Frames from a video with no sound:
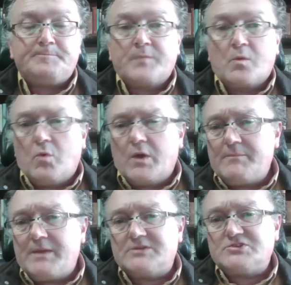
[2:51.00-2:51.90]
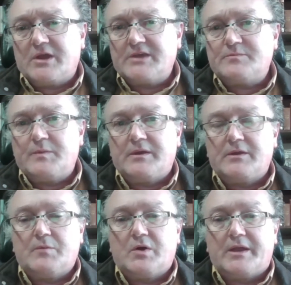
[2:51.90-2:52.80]
What about Shakespeare, you
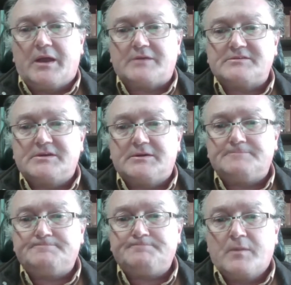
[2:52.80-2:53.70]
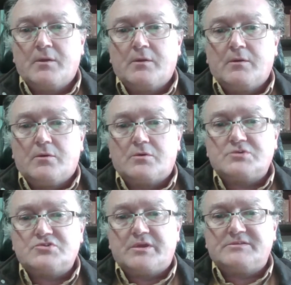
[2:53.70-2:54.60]
might ask? Or
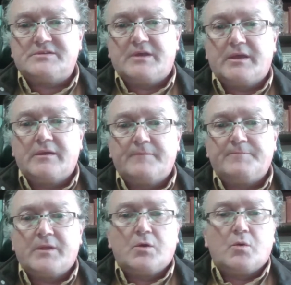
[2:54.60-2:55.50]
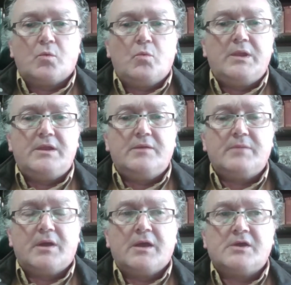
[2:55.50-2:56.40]
should I say William
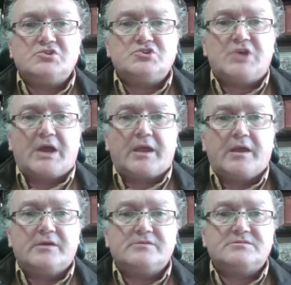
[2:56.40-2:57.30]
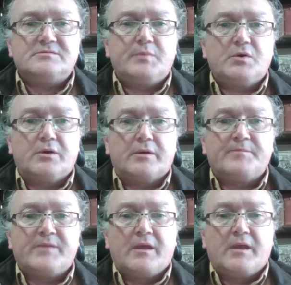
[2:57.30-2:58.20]
Shakspēr,
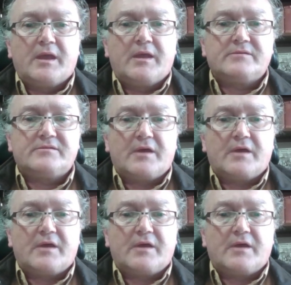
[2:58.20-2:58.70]
Shakspēr,